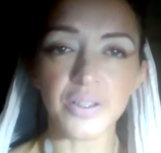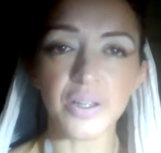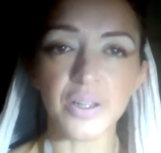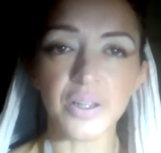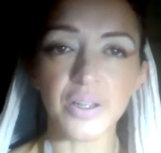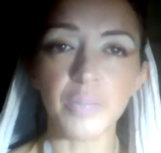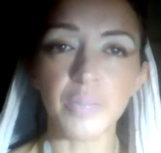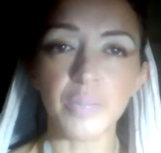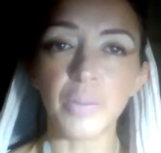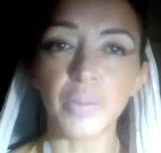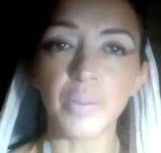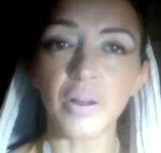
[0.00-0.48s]

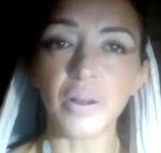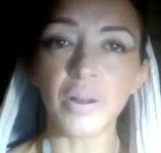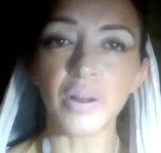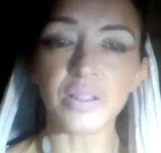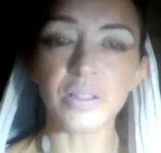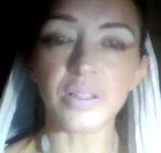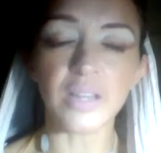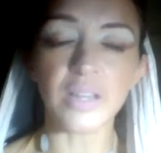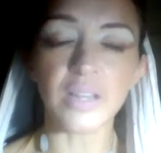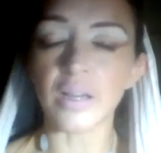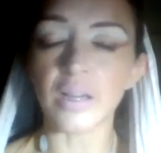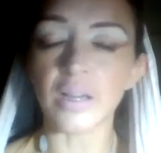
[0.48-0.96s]

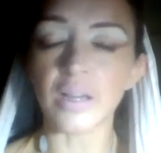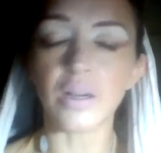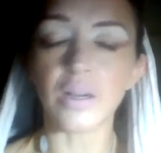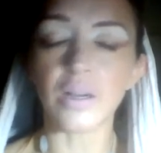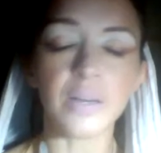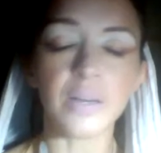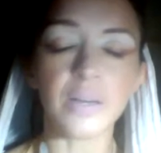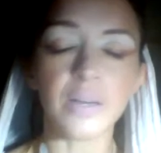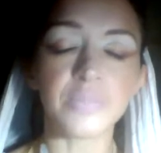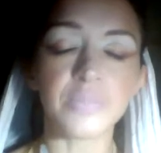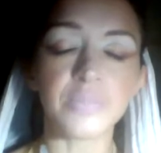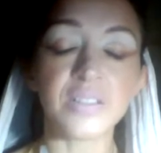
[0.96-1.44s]
Hippolyta,
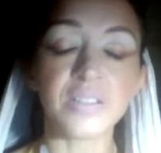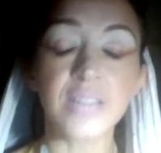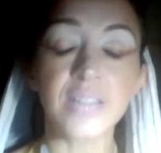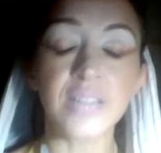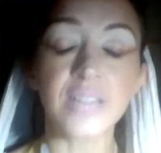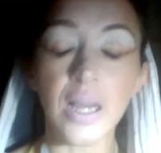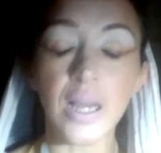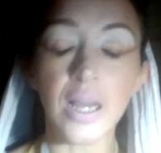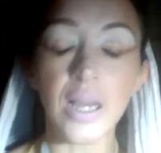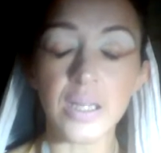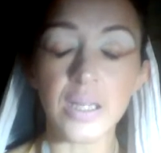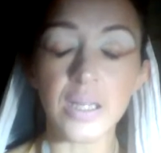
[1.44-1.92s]

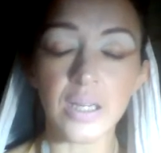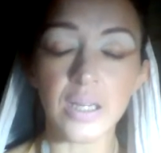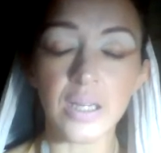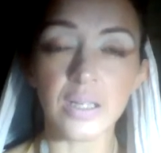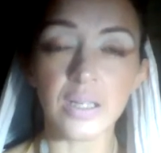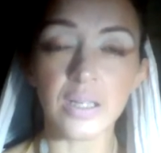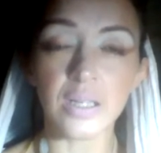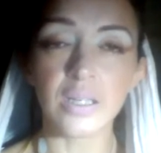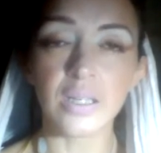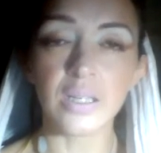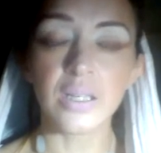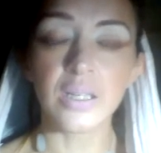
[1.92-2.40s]
Titania
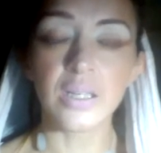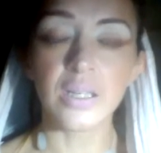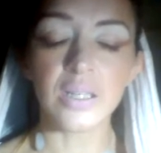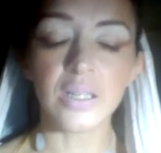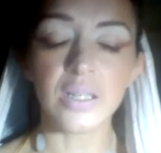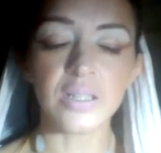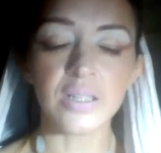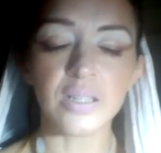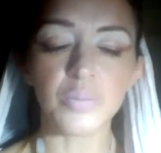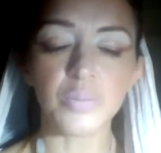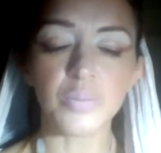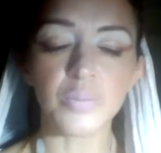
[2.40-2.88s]

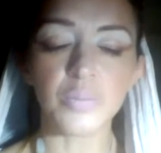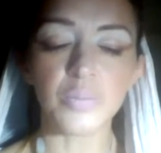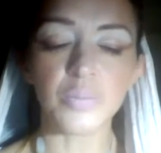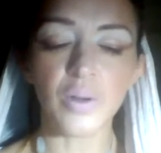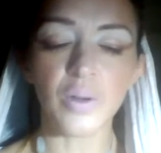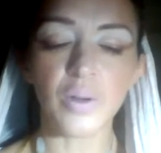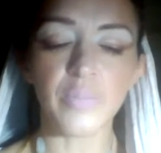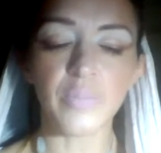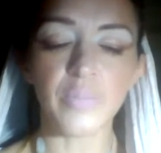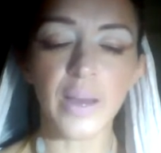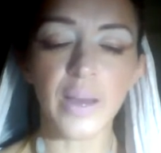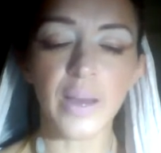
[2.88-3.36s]
is more
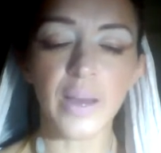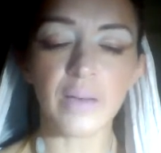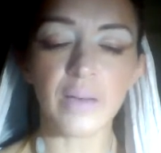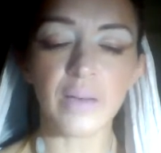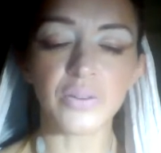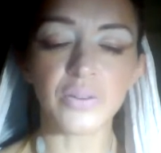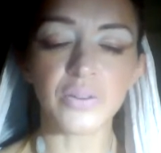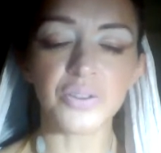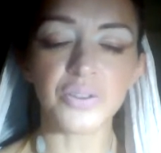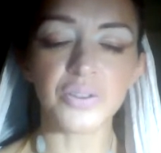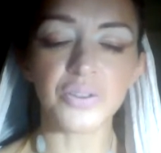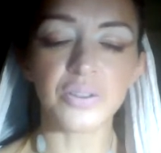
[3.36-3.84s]

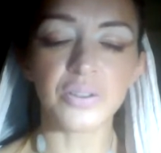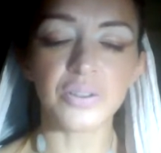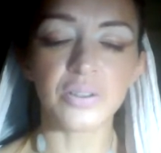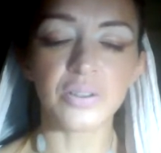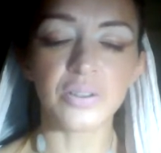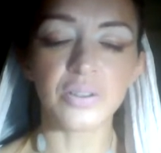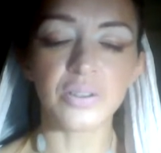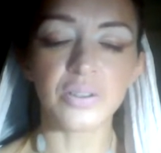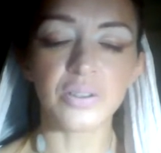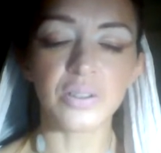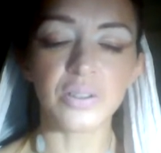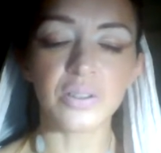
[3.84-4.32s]
about
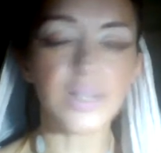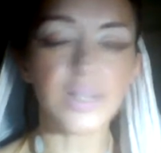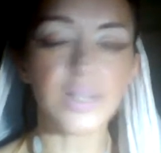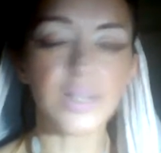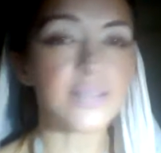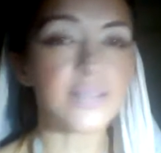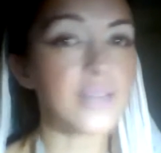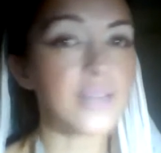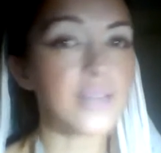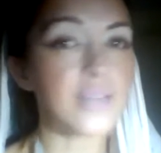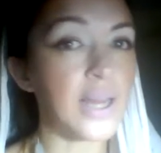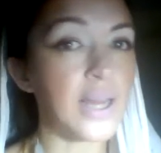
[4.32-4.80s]

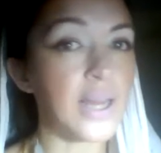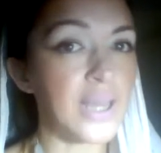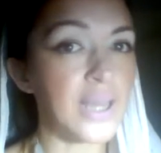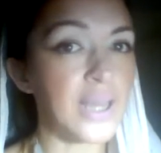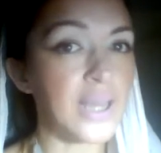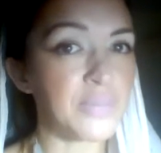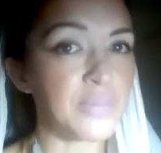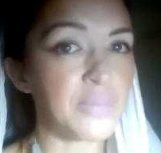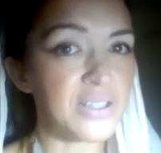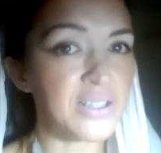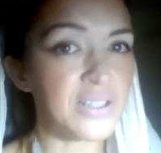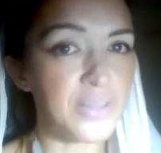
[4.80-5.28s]
let's not get
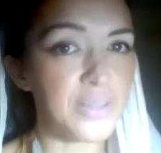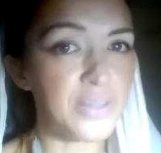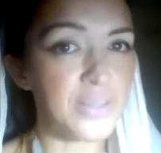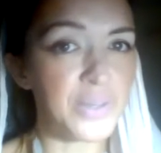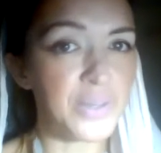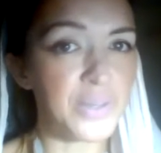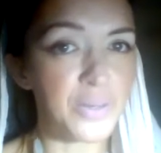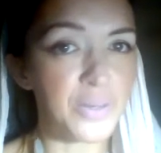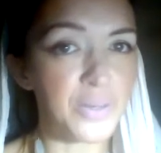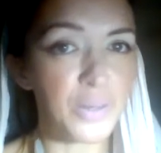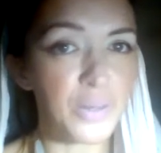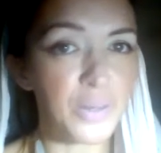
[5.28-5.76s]
mixed up
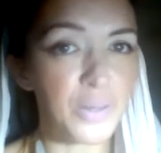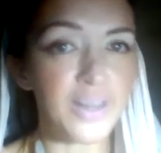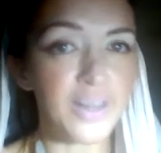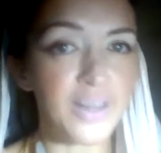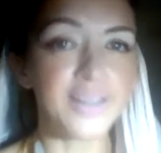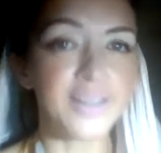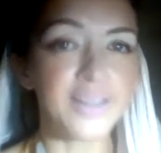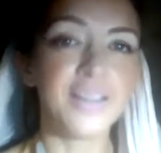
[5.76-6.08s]
here, Puck.